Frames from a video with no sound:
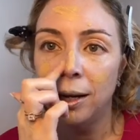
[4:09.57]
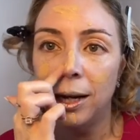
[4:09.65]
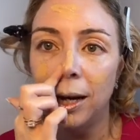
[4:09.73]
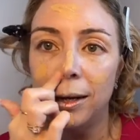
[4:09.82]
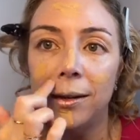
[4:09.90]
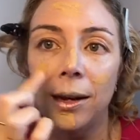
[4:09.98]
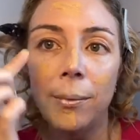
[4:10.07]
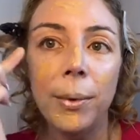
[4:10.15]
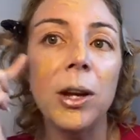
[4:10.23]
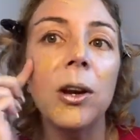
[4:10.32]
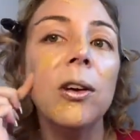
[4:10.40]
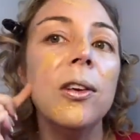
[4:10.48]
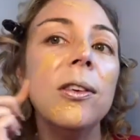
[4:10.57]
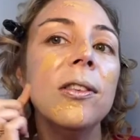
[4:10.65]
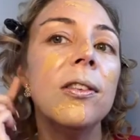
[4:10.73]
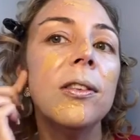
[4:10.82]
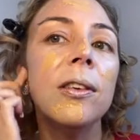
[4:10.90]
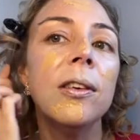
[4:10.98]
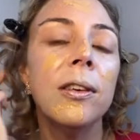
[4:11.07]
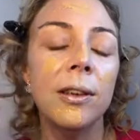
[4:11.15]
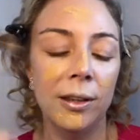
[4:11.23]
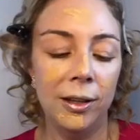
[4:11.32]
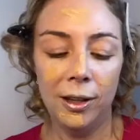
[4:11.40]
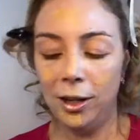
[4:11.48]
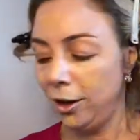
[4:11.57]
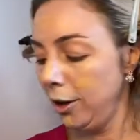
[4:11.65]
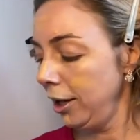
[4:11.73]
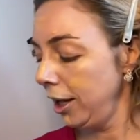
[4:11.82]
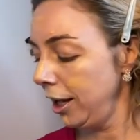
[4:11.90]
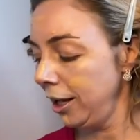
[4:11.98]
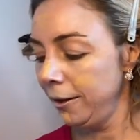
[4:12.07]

and down my nose. Okay,